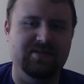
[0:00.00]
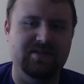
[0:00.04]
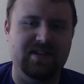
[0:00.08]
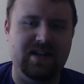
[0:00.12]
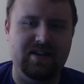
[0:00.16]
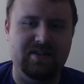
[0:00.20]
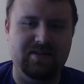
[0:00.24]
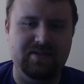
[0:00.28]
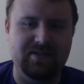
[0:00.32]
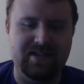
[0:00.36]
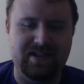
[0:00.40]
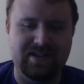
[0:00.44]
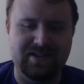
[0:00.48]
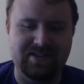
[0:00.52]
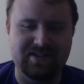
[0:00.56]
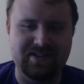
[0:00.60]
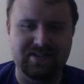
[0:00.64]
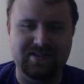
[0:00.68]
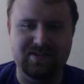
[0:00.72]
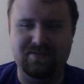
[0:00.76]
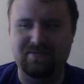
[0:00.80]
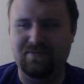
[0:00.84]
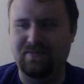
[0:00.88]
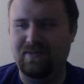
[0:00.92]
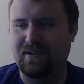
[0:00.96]
I don't and just
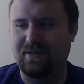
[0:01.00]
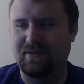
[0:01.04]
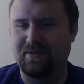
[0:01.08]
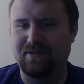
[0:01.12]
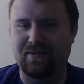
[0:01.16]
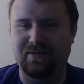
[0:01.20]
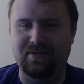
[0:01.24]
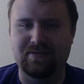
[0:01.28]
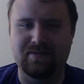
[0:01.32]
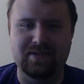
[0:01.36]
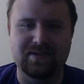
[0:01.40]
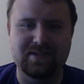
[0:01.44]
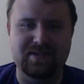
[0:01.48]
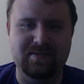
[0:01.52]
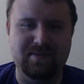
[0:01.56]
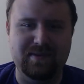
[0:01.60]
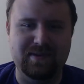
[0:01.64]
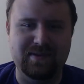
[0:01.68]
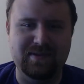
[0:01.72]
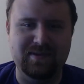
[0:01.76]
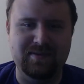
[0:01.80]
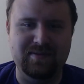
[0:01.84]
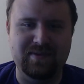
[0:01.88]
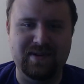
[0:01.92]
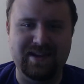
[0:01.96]
throw the rest of the
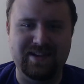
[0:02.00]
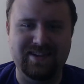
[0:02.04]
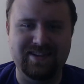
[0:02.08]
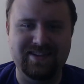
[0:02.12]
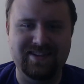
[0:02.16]
pencils away,